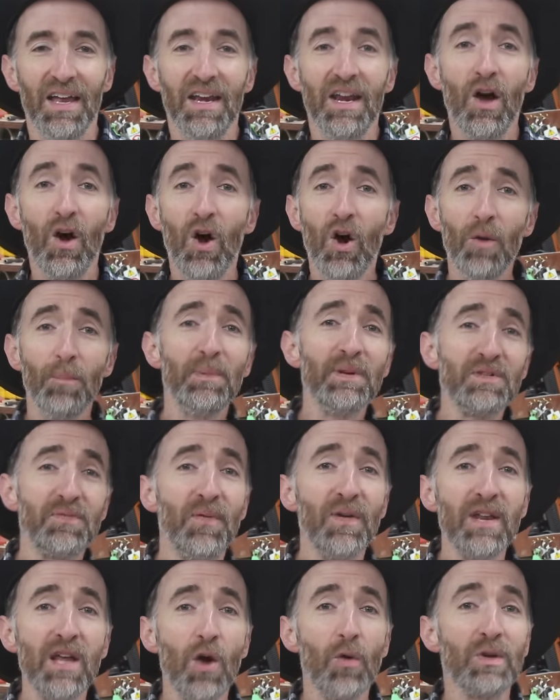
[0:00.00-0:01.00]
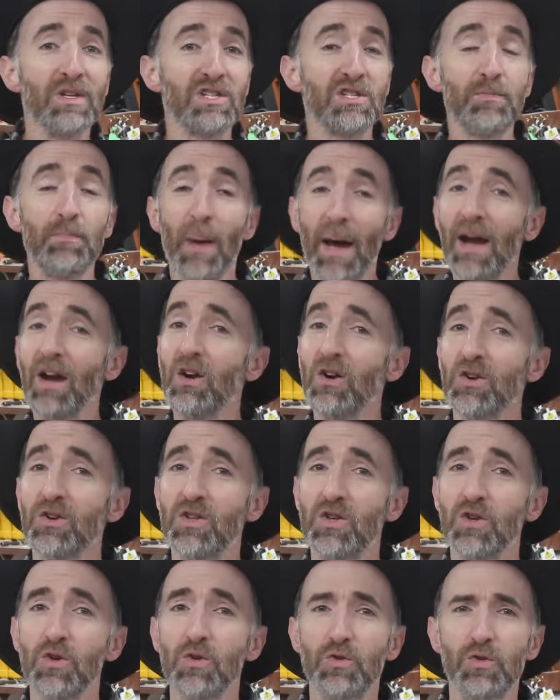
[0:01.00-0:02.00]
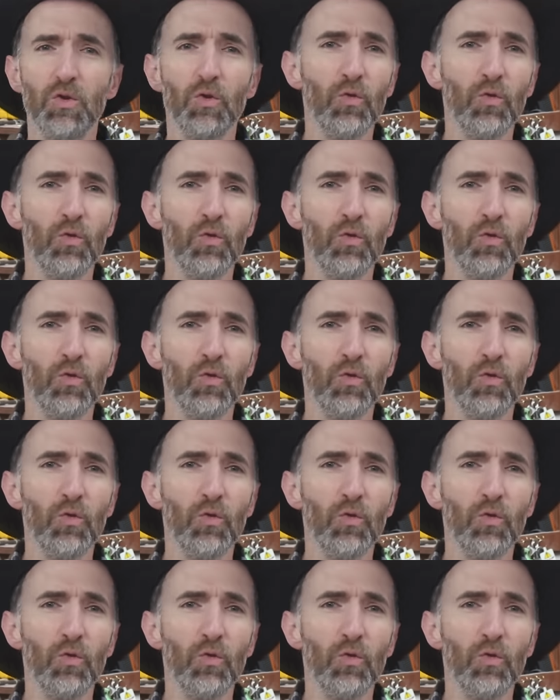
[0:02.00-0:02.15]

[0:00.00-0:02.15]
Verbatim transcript: Now I hope this video inspired you to